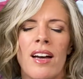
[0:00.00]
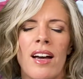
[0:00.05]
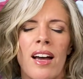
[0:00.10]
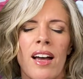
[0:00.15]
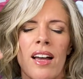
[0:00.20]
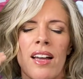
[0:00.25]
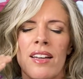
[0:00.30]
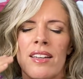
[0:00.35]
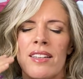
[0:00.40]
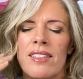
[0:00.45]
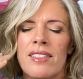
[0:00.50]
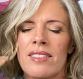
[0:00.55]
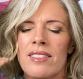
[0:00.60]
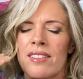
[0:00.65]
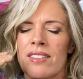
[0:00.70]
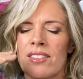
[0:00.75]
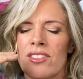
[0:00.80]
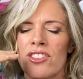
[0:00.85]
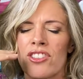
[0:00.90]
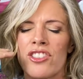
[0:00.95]

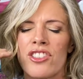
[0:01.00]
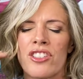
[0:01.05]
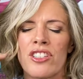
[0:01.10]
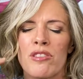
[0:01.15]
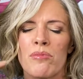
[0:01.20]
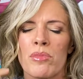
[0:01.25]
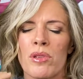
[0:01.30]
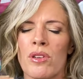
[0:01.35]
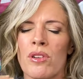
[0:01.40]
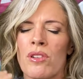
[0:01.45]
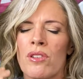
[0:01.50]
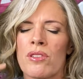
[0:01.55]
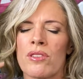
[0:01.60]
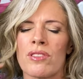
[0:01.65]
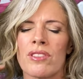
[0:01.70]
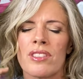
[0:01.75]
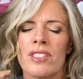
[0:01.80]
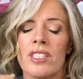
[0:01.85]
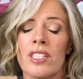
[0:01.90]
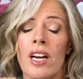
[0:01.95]
Eyes,
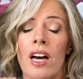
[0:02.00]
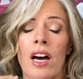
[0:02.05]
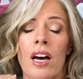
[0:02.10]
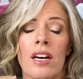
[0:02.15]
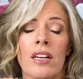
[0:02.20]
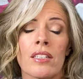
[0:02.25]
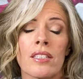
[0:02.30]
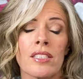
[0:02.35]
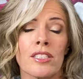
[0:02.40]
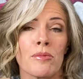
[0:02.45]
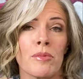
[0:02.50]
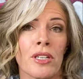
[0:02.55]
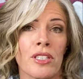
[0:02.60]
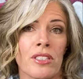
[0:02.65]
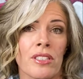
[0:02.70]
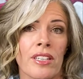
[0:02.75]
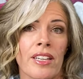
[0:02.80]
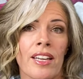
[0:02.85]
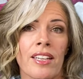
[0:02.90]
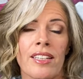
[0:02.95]
cheekbones, tongue
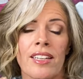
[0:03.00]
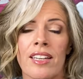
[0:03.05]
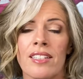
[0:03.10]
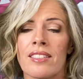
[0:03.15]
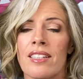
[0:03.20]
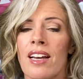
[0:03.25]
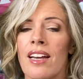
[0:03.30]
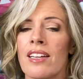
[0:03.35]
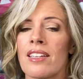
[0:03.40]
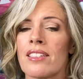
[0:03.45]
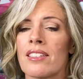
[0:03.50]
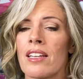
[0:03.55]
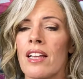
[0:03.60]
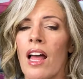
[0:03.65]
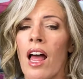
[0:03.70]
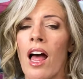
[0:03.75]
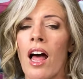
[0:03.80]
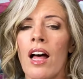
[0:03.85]
especially can get tight,